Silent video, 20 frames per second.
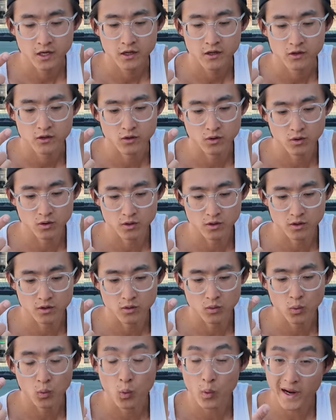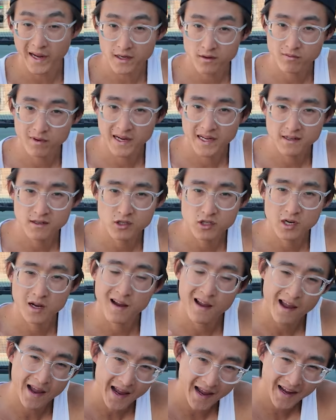your weight range,
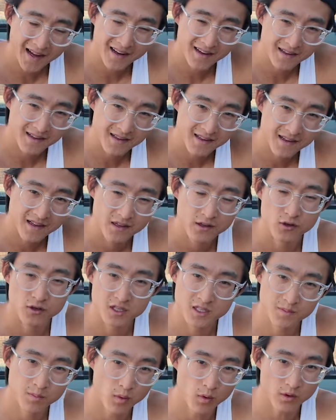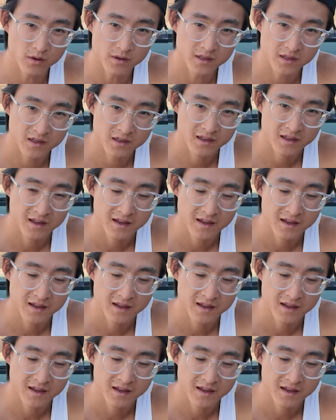and your sport.